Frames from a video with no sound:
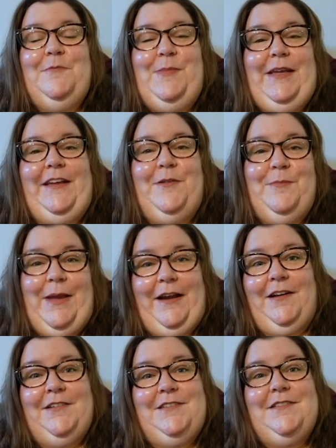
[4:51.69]
being
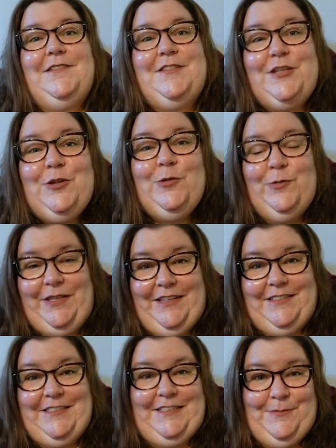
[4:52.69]
compared to
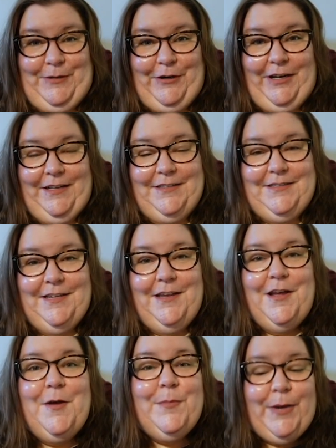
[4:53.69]
this experience.
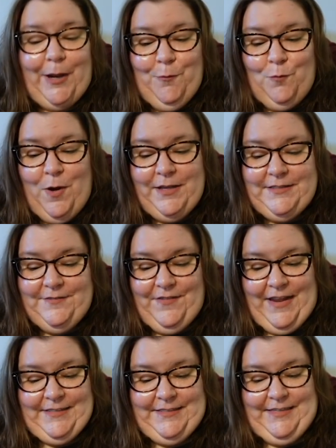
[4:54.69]
But I was
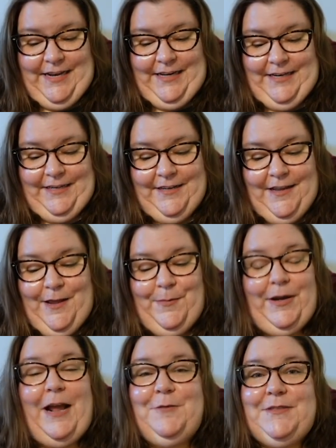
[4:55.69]
fascinated
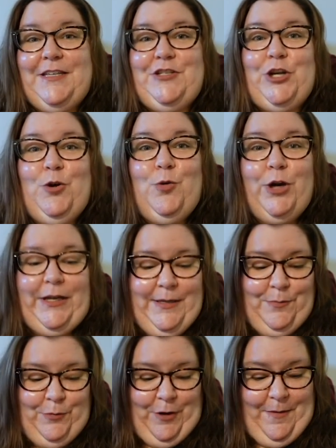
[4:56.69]
about how such a quirky
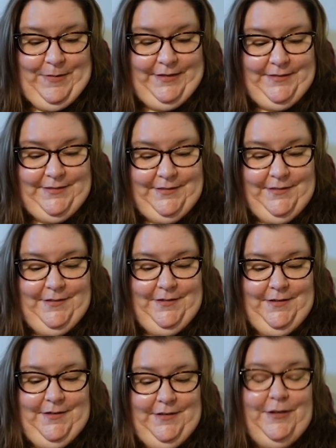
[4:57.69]
premise
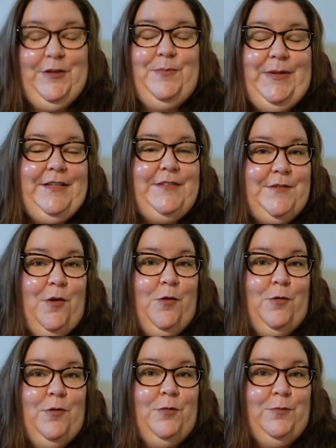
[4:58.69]
could be
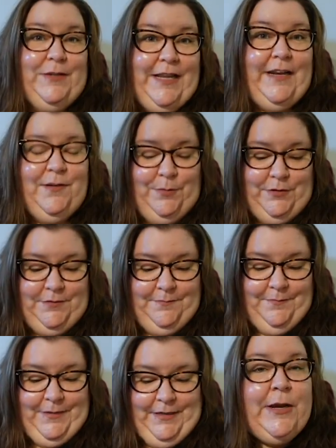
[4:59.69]
so relatable,
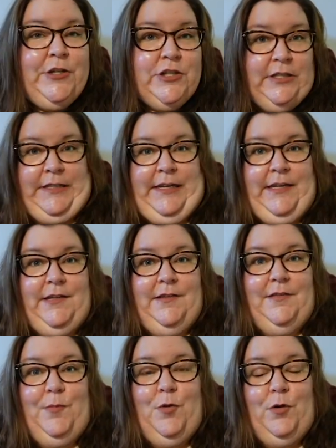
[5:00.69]
especially the